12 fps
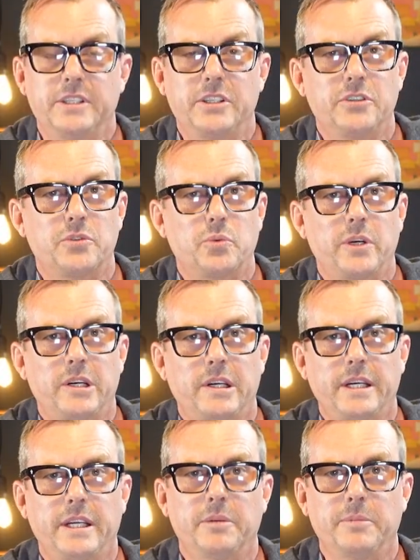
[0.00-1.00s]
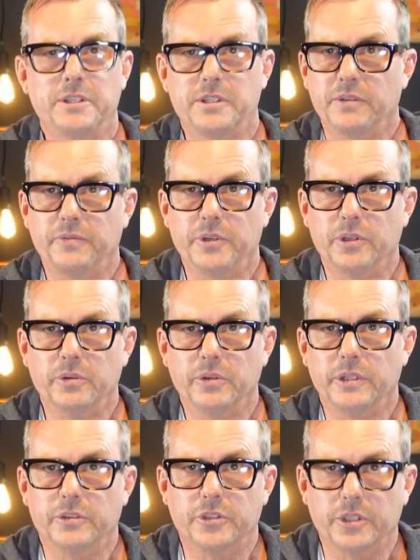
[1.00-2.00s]
This is where I get myself into a
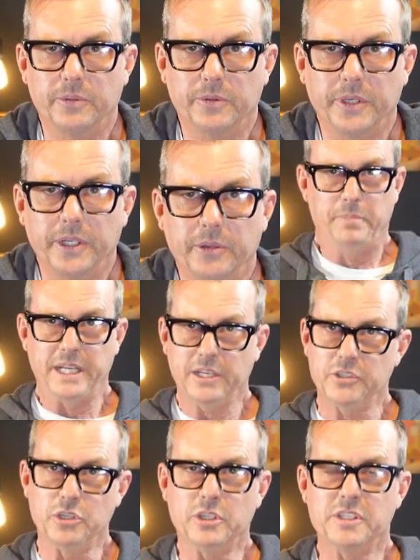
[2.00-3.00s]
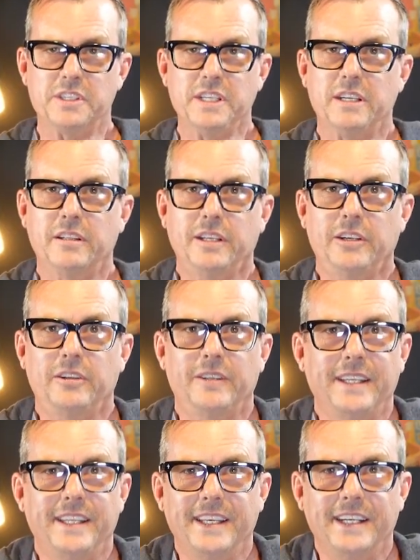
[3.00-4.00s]
little trouble here, because you can see
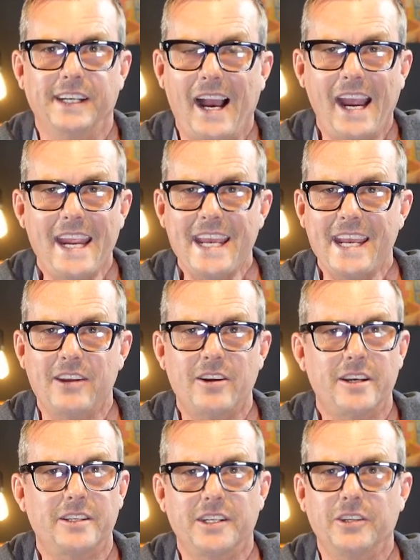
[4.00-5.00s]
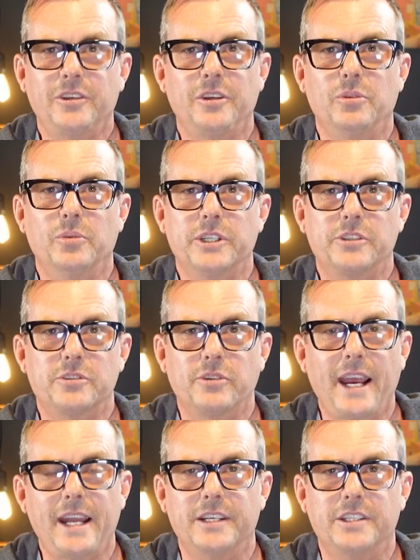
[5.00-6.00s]
clearly that I cannot tell you which
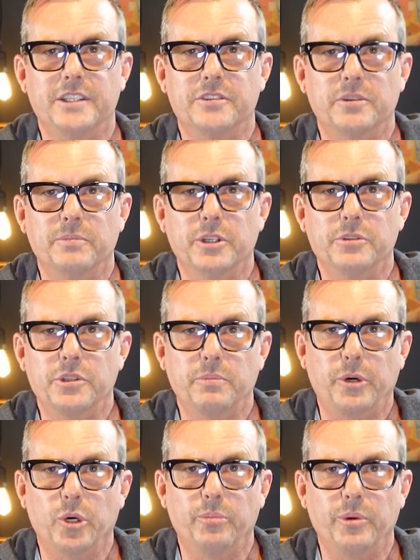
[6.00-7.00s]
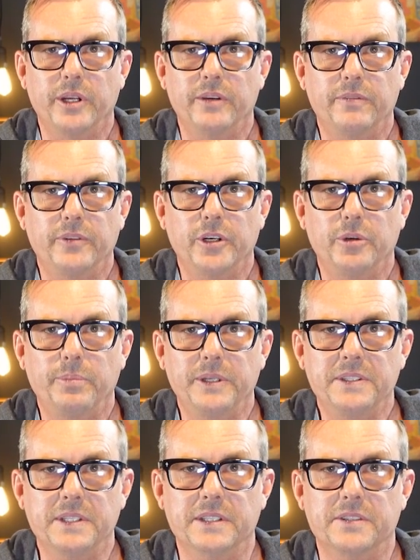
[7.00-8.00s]
strategies are most appropriate for your
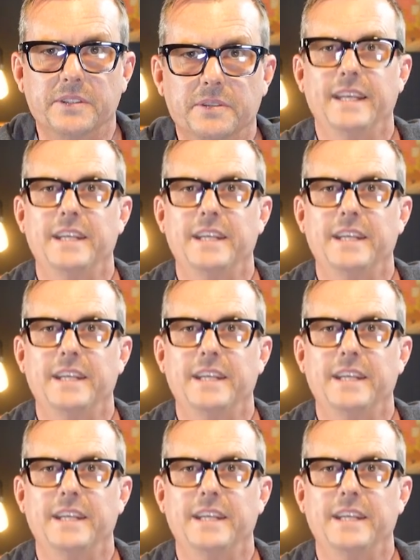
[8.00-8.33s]
business.